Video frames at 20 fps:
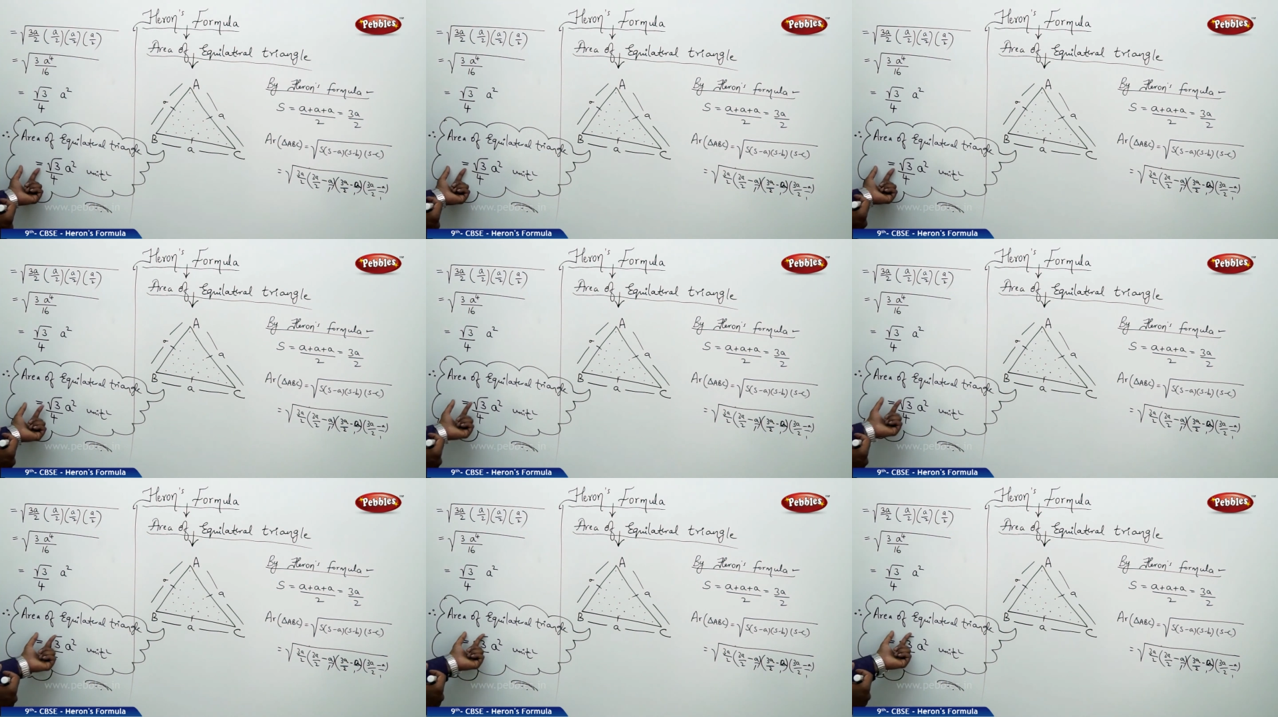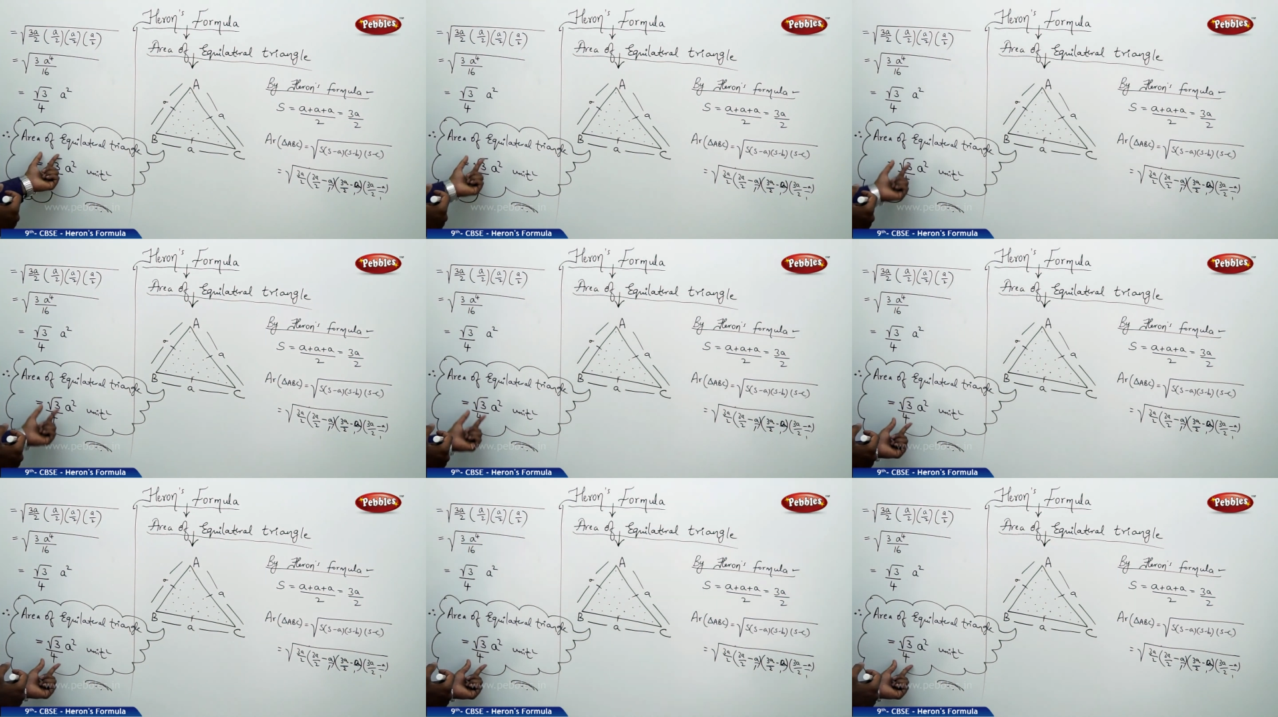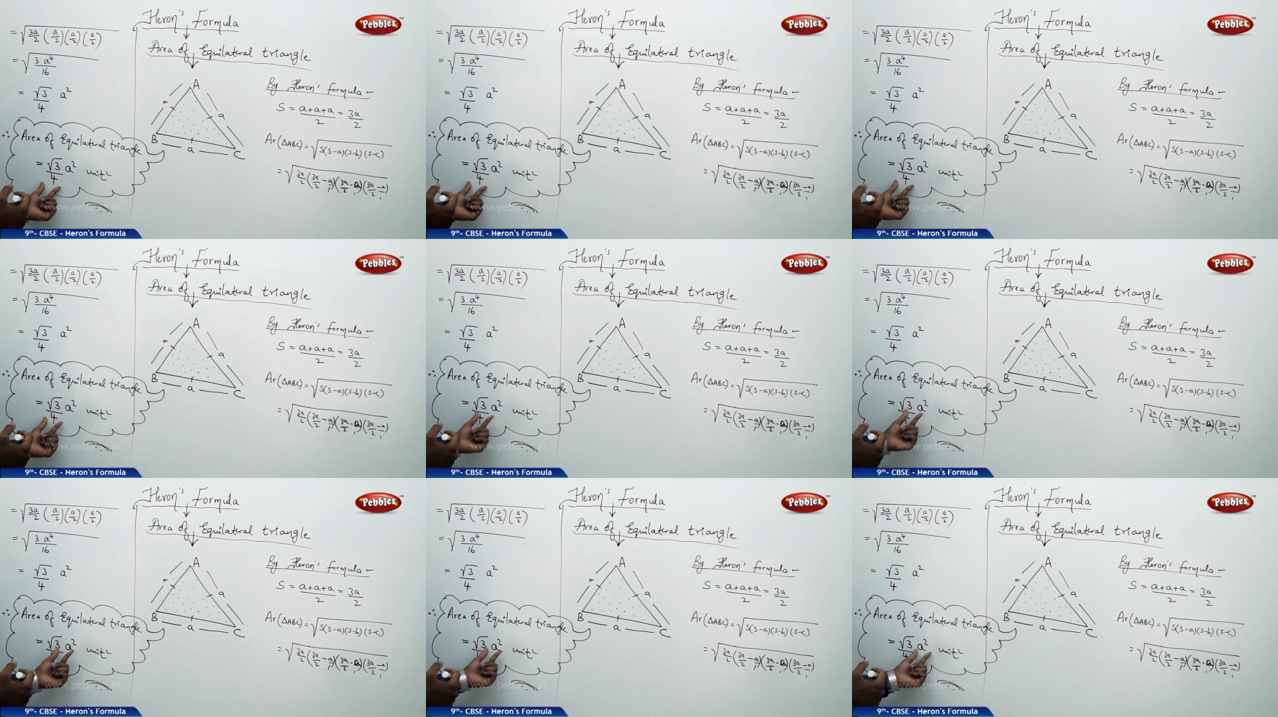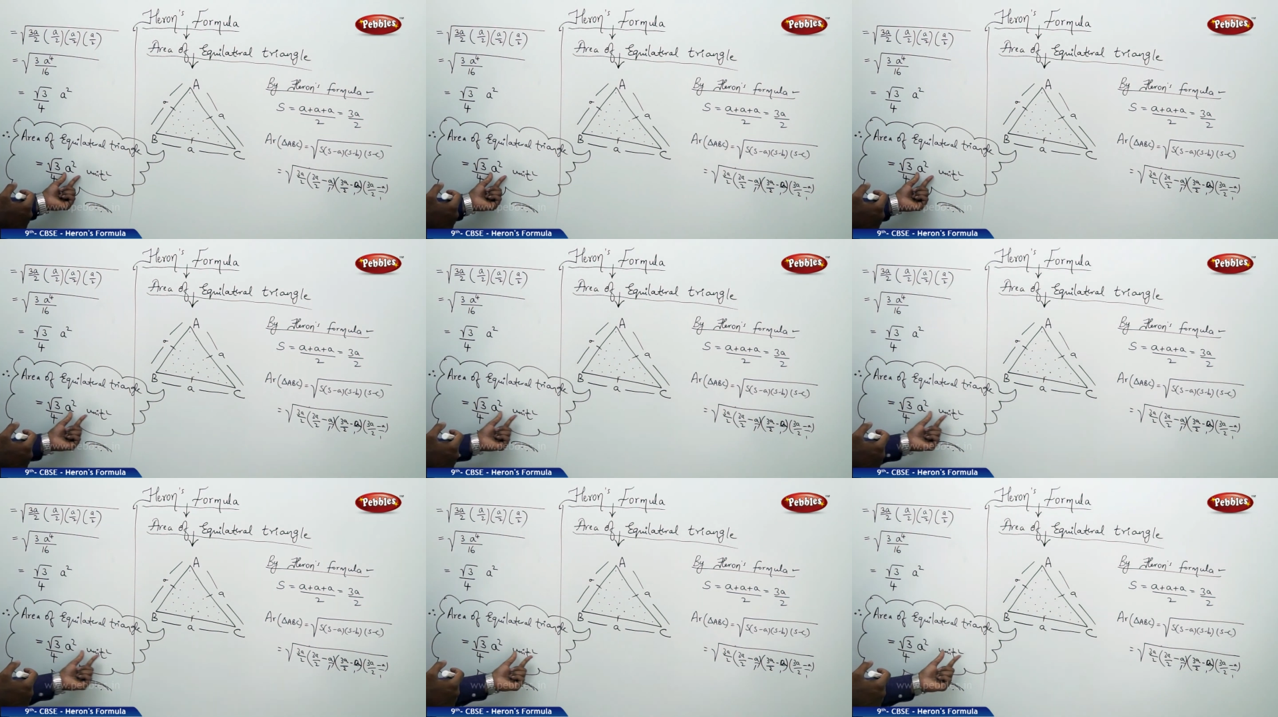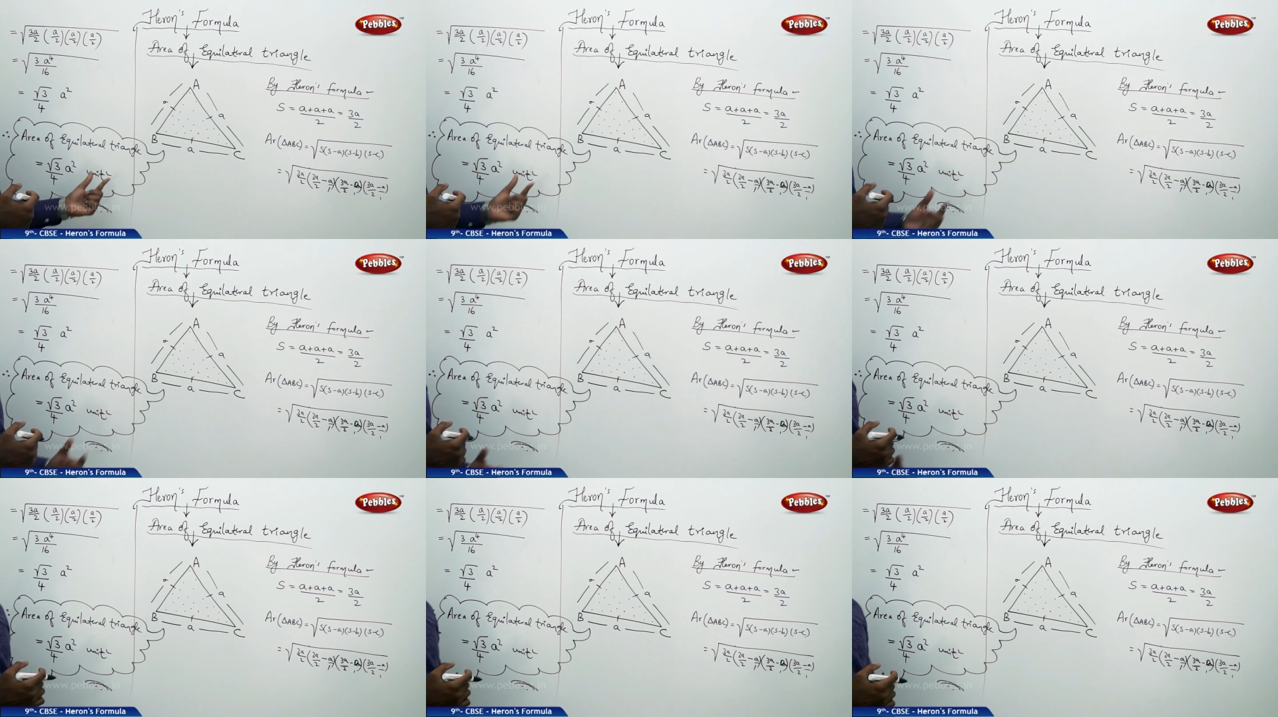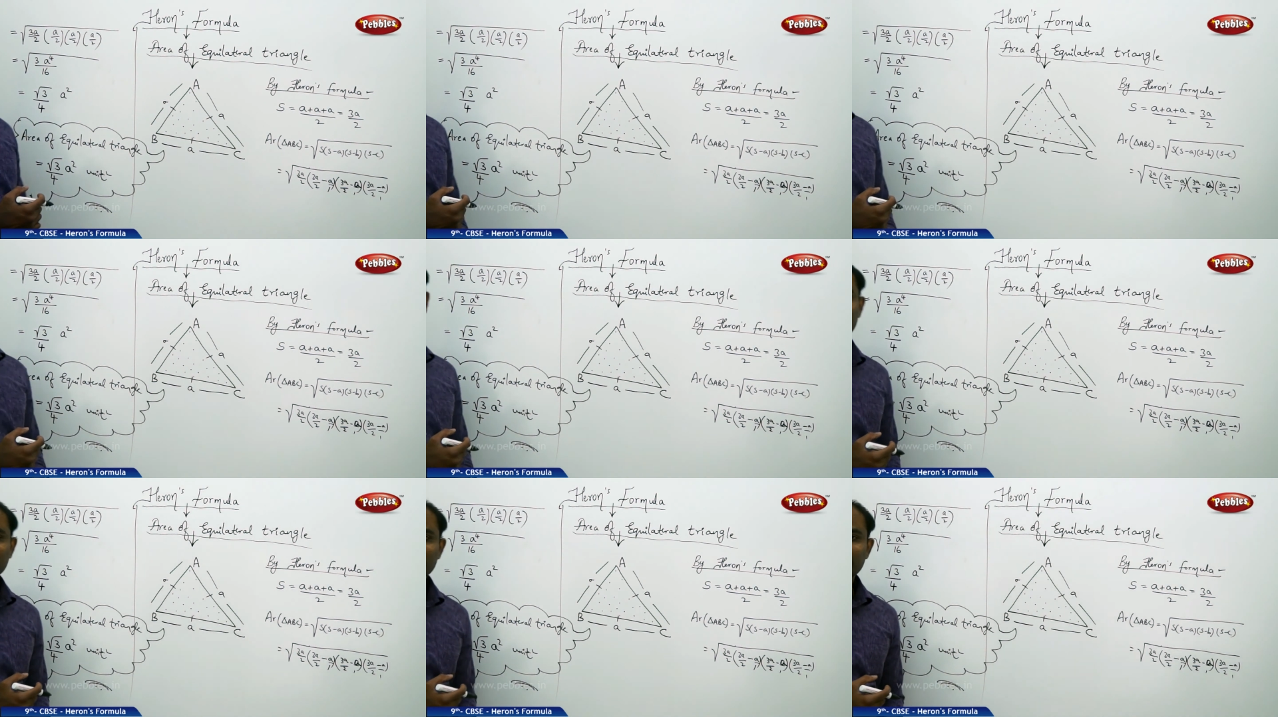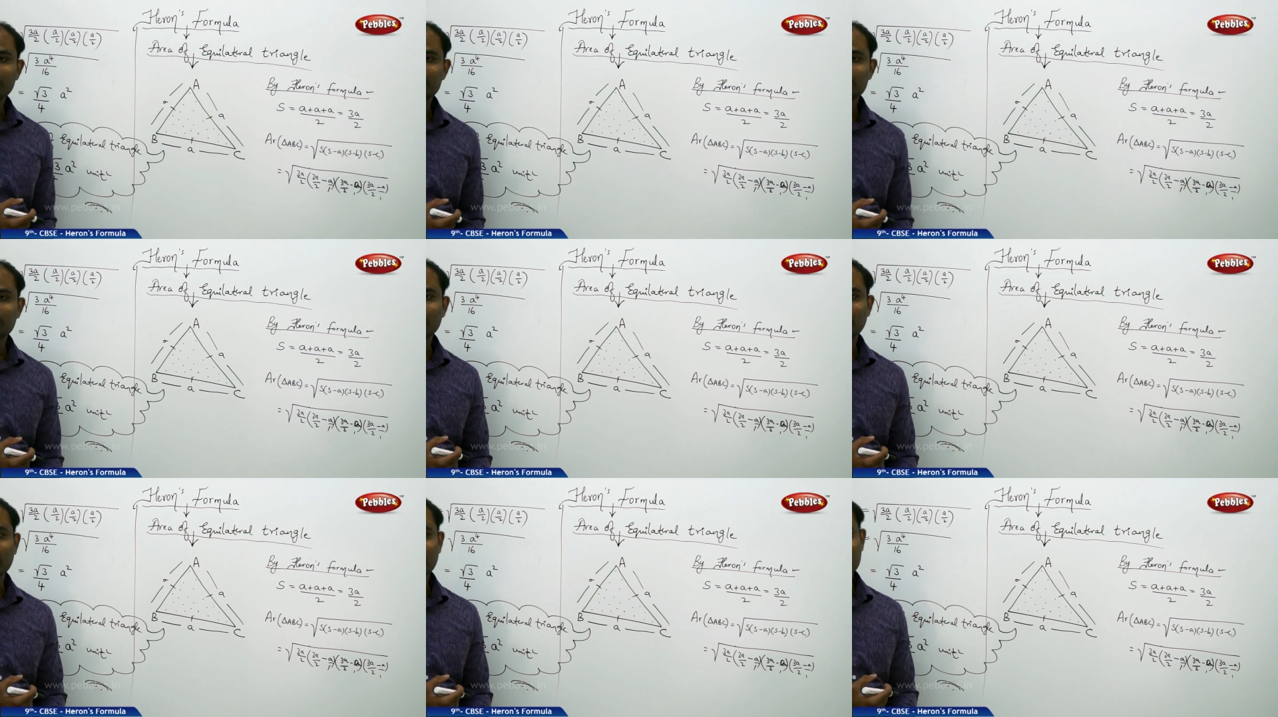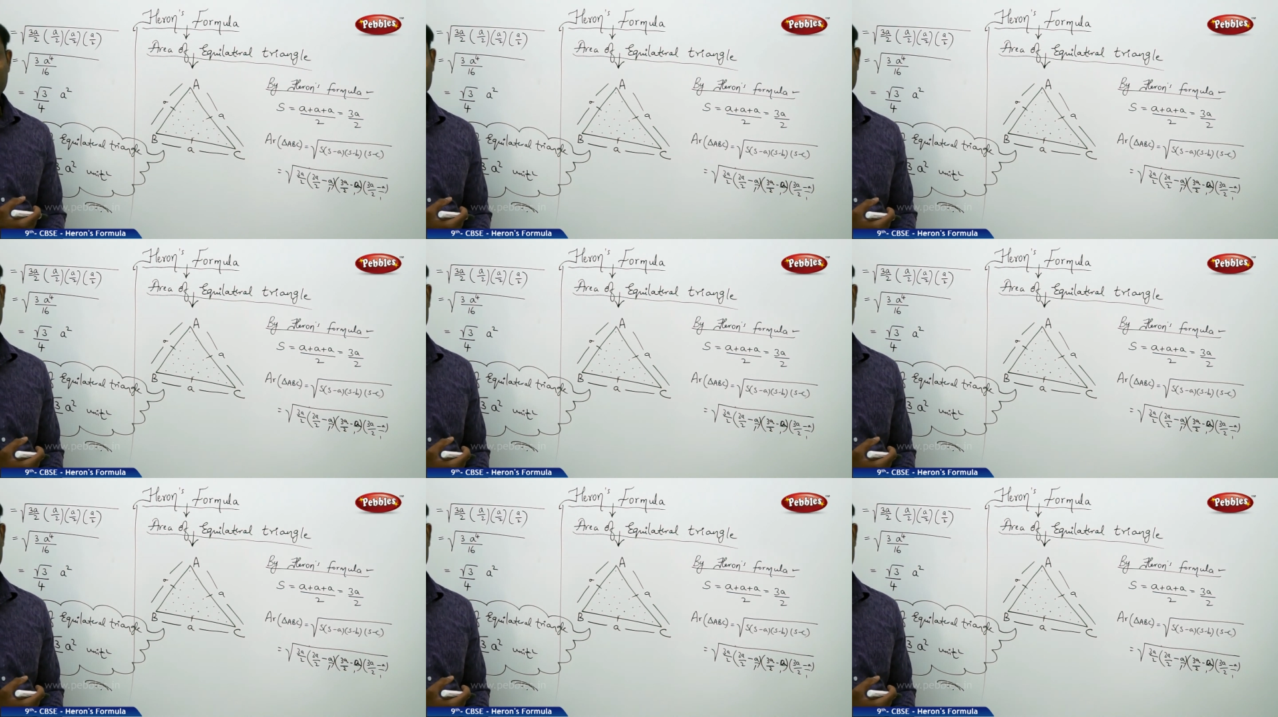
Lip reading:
(no speaker visible)